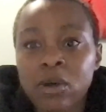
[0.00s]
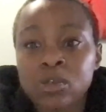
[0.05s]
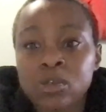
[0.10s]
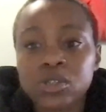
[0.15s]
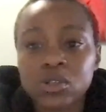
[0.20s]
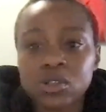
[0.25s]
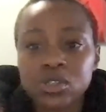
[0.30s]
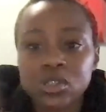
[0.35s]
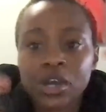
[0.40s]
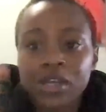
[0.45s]

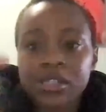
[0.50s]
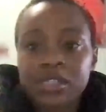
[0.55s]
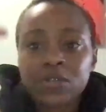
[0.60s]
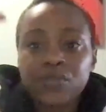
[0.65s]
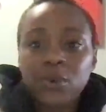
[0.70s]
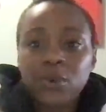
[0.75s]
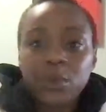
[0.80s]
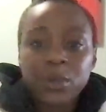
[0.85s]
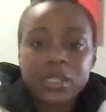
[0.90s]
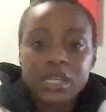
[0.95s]
also started to
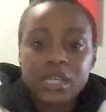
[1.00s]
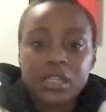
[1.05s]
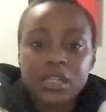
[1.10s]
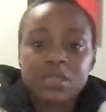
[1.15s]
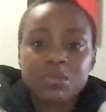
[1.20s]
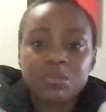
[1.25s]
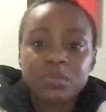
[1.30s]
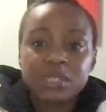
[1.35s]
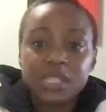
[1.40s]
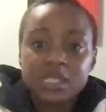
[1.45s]
focus on
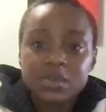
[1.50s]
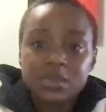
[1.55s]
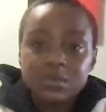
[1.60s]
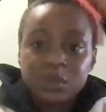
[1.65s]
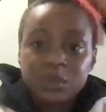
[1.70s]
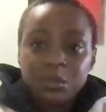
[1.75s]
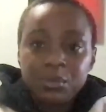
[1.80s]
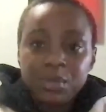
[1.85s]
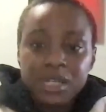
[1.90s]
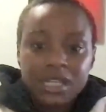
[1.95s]

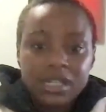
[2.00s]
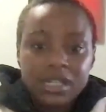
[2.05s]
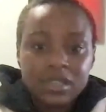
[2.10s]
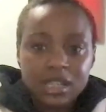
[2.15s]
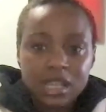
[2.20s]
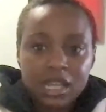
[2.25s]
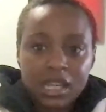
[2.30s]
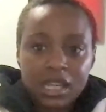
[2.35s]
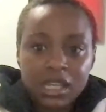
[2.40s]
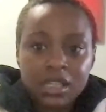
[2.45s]
the big
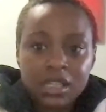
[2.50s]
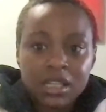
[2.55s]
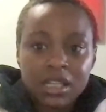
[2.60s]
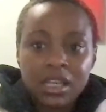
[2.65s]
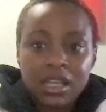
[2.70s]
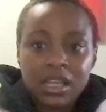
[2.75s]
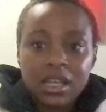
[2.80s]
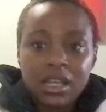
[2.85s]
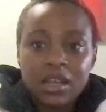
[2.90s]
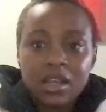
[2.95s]
thing.
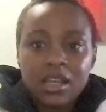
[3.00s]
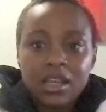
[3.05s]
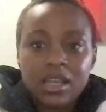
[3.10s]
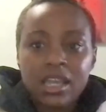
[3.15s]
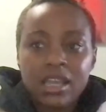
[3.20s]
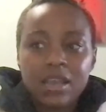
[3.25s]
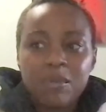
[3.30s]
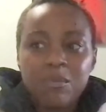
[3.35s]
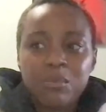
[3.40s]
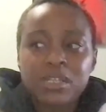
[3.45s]

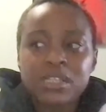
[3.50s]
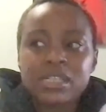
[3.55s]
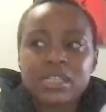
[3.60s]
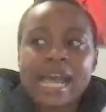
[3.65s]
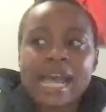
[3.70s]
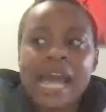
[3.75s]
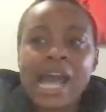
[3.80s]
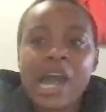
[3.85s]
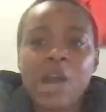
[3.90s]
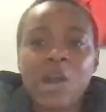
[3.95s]
But
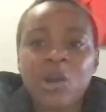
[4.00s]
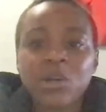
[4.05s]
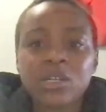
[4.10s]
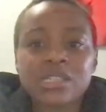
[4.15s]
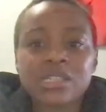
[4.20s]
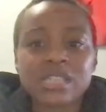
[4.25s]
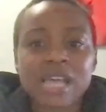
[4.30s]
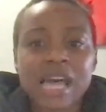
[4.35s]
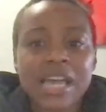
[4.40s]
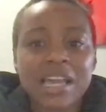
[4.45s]
now
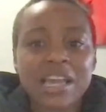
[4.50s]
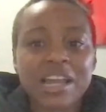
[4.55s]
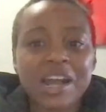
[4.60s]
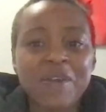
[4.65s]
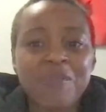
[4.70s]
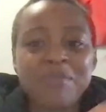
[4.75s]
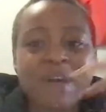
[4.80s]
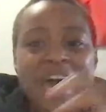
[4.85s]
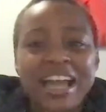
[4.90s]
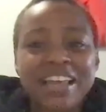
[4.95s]
it's like,
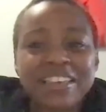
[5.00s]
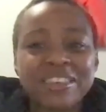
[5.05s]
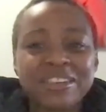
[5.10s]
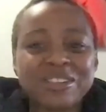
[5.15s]
I'm back in